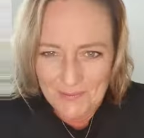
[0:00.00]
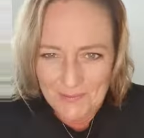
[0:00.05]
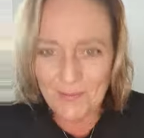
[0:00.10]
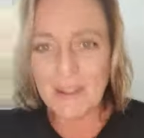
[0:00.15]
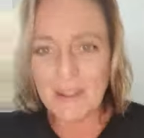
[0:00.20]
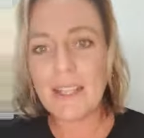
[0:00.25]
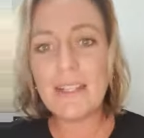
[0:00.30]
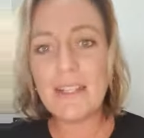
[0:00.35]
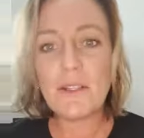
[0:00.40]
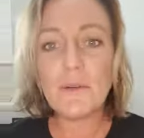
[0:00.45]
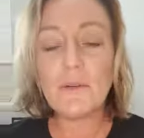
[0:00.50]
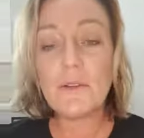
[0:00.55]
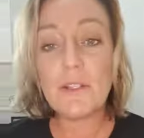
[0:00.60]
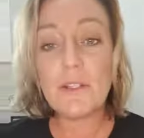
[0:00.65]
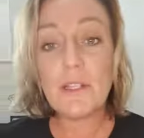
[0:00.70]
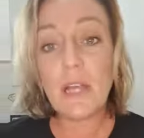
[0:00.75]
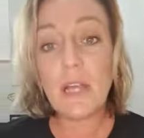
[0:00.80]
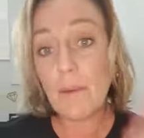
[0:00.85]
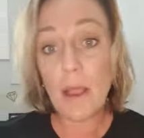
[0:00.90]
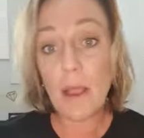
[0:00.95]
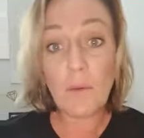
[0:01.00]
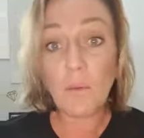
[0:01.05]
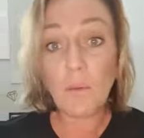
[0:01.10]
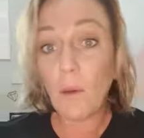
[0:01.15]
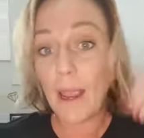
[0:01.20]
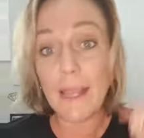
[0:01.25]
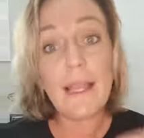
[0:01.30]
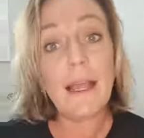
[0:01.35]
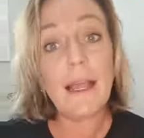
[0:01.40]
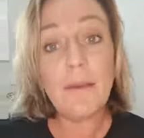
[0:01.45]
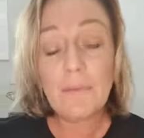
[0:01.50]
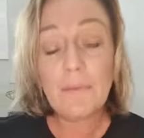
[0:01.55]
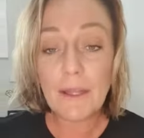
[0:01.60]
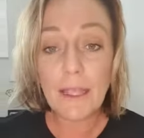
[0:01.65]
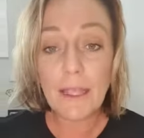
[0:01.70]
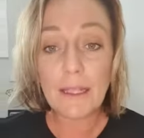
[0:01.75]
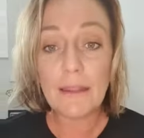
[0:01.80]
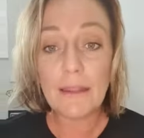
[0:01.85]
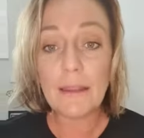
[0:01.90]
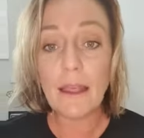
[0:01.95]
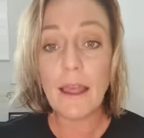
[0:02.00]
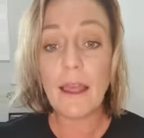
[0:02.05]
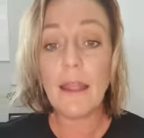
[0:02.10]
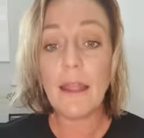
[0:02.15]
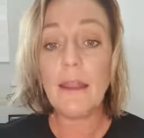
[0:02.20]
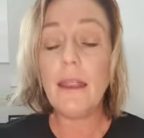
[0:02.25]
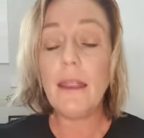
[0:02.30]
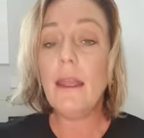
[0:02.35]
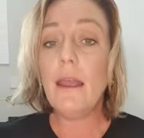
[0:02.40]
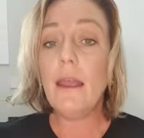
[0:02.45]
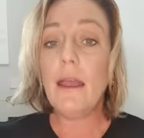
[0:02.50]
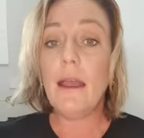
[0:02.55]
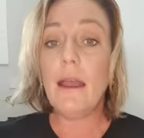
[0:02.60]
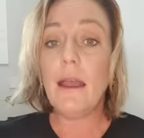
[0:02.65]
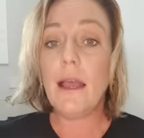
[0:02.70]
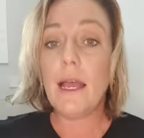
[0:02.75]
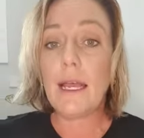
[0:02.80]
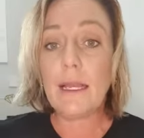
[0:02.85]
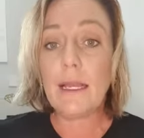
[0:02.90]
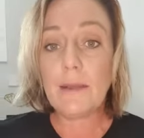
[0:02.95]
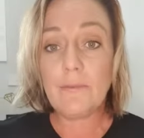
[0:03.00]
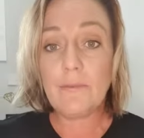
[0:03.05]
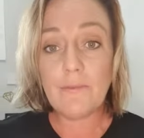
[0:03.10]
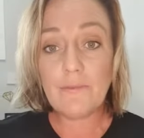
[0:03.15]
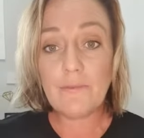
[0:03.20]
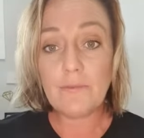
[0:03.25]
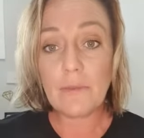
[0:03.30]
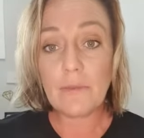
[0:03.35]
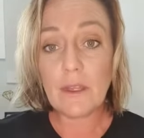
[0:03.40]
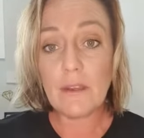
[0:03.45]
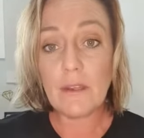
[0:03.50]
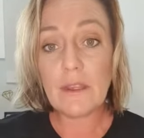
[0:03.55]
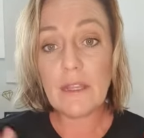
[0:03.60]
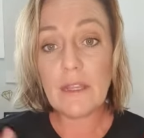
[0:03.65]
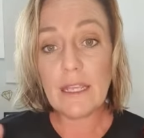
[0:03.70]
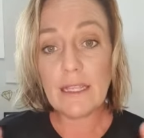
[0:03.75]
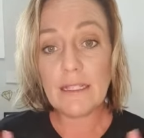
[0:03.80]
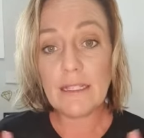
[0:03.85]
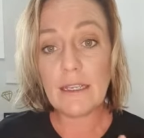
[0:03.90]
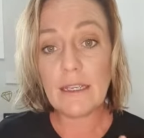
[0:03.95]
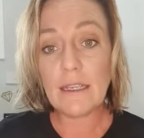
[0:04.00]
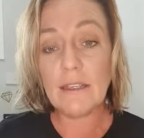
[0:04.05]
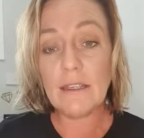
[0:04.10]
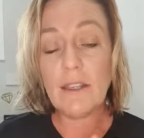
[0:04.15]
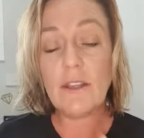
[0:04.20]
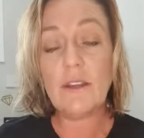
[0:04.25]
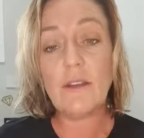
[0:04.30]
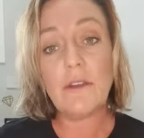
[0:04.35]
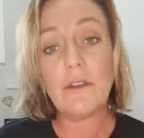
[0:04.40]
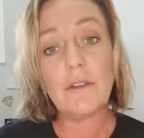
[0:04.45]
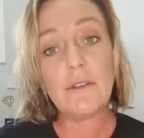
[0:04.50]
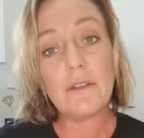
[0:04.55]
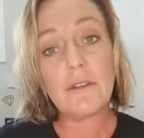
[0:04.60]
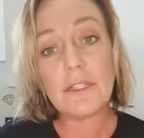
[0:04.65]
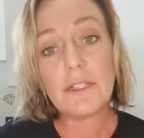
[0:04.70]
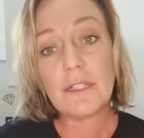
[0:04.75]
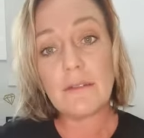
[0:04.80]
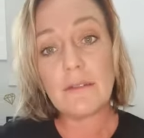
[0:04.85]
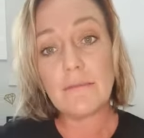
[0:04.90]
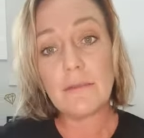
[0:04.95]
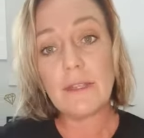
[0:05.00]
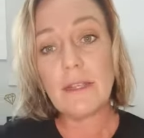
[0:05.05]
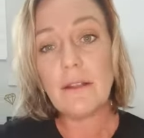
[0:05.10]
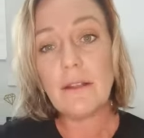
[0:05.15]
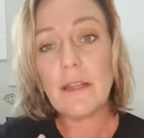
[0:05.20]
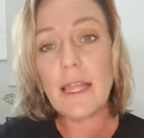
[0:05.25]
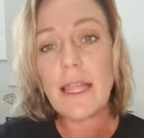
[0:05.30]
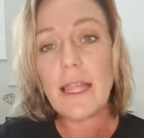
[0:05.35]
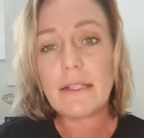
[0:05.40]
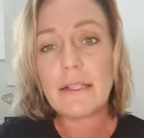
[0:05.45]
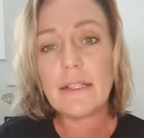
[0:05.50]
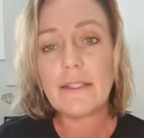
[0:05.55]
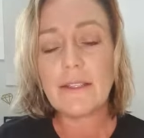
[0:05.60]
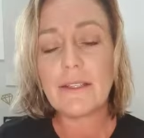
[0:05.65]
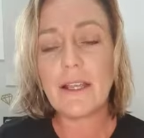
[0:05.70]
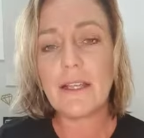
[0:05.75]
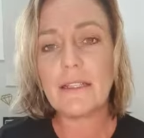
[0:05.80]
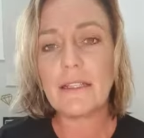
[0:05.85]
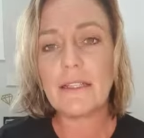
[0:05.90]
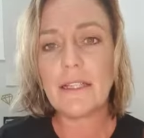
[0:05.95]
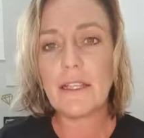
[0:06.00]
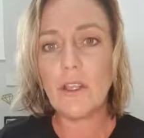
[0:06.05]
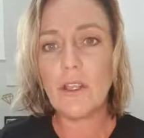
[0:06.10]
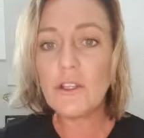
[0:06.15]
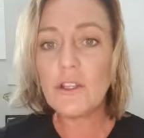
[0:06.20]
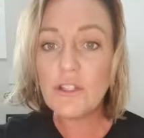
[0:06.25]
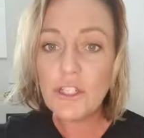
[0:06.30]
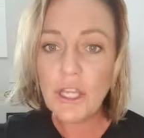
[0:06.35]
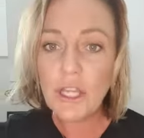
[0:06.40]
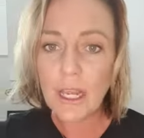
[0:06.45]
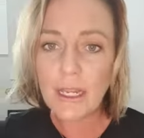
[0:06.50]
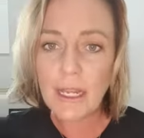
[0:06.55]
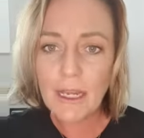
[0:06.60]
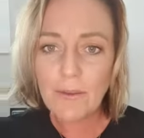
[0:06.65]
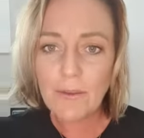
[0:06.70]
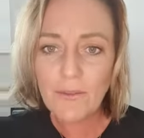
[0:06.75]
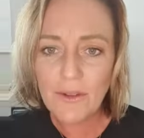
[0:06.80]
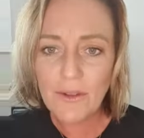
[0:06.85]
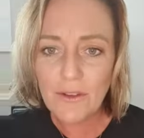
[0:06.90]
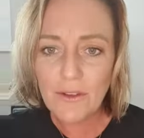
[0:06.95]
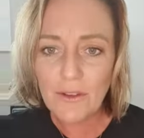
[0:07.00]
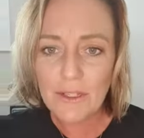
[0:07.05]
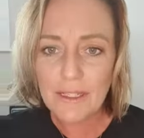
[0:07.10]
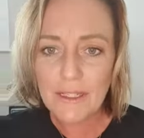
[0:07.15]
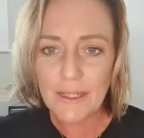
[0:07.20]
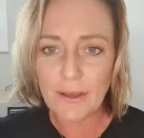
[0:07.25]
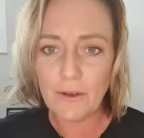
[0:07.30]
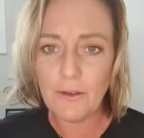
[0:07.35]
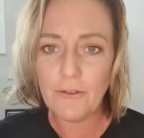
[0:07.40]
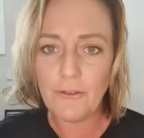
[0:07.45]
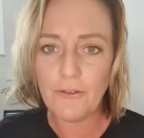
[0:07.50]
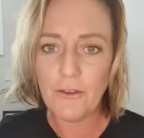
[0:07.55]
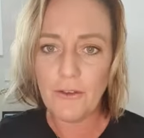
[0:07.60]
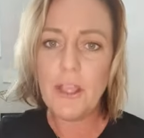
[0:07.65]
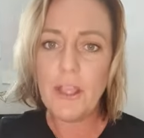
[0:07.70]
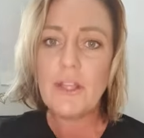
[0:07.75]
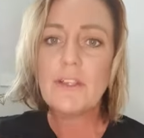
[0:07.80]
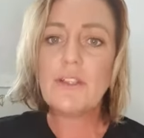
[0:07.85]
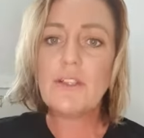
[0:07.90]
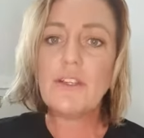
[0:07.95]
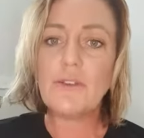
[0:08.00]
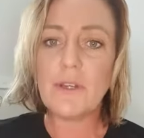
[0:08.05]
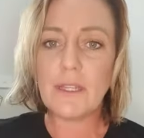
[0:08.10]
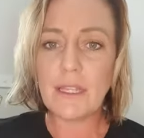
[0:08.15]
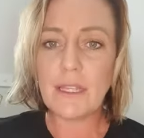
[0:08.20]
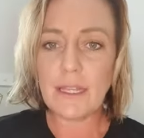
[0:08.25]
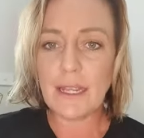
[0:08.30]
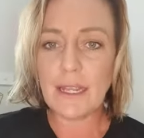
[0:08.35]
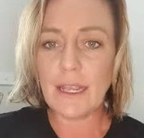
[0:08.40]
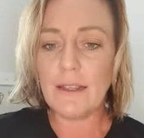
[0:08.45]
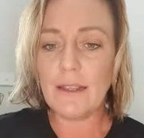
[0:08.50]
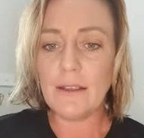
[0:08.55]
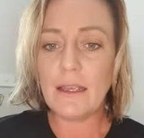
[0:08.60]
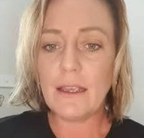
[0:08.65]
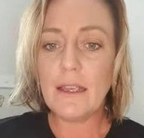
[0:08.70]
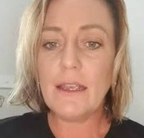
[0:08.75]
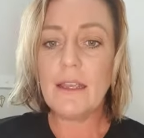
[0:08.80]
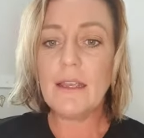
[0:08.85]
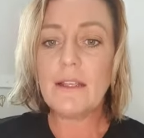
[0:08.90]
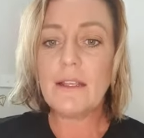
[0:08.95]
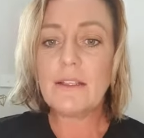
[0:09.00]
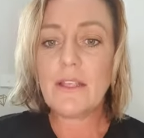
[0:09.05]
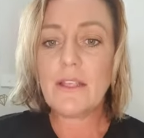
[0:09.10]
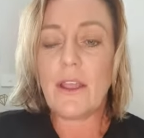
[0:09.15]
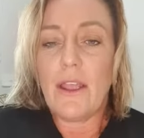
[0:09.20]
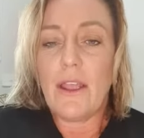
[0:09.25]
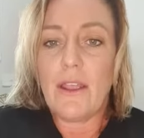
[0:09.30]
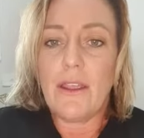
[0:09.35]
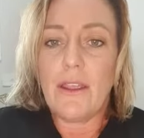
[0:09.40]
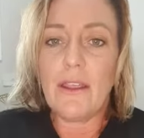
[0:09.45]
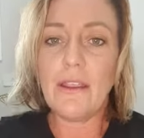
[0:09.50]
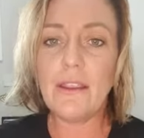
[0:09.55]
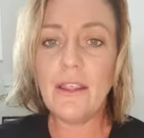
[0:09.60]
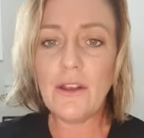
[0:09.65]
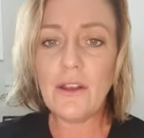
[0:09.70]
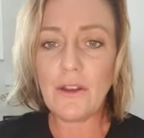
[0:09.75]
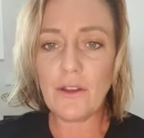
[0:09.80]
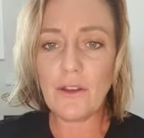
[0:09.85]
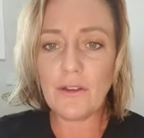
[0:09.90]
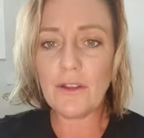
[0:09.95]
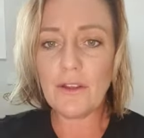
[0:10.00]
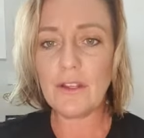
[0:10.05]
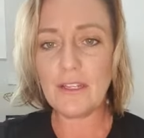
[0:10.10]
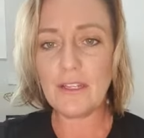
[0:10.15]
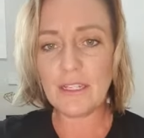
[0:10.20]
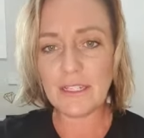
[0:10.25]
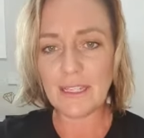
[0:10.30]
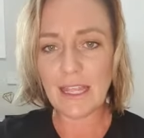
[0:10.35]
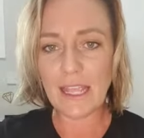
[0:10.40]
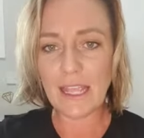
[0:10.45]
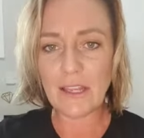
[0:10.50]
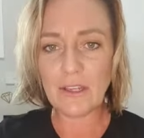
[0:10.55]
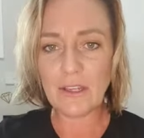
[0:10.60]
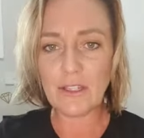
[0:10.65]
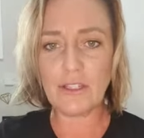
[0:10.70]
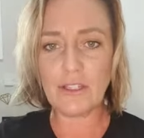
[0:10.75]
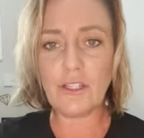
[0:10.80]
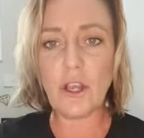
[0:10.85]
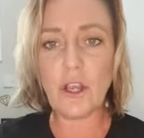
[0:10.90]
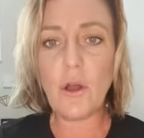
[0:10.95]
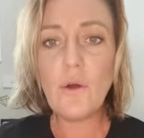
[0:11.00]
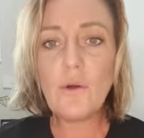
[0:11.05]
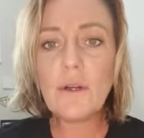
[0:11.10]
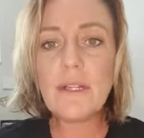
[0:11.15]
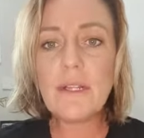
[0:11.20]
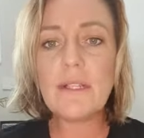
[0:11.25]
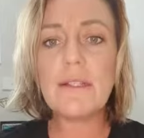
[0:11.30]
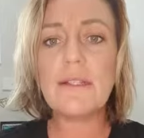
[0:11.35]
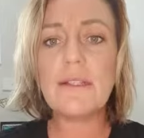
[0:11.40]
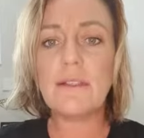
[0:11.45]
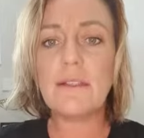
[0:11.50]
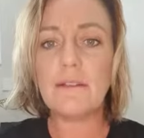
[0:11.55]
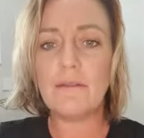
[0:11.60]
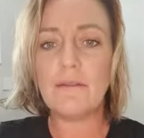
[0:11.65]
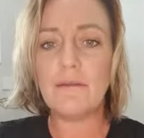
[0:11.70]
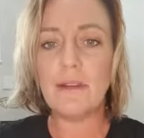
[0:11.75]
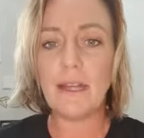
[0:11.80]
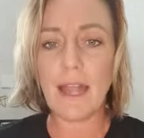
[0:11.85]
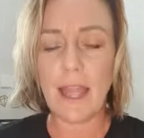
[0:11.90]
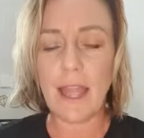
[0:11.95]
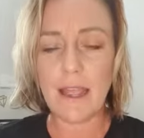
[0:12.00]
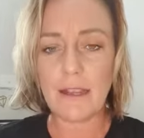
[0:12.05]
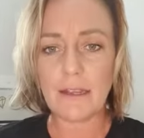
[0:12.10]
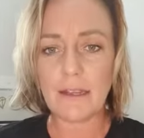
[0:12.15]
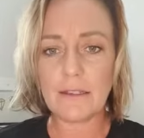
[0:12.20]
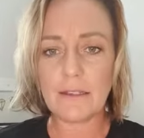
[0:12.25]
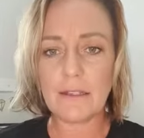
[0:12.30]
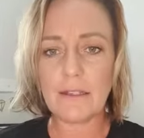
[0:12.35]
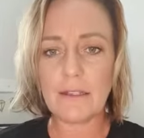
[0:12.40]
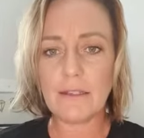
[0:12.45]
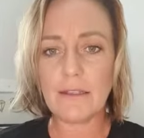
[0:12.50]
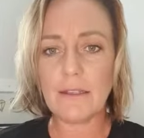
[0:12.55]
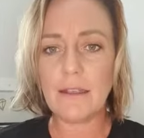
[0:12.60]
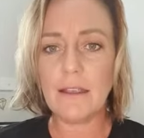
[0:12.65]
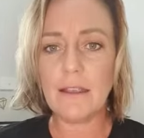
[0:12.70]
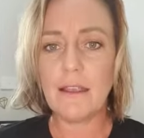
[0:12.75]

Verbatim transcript: this all the time. I'd wake up like that. Um, these are, you know, some little exercises that you can check in with yourself during the day. So, you know, just let your shoulders relax